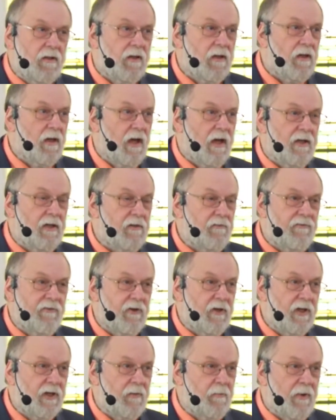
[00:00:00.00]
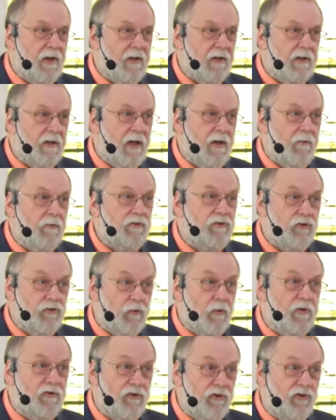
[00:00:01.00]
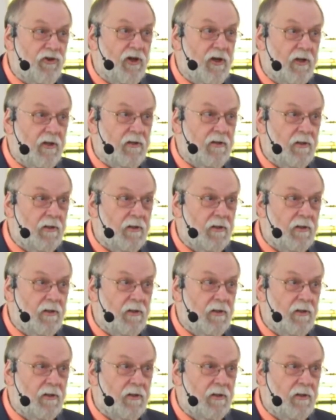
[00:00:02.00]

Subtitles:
I didn't forget about it. I just wasn't done.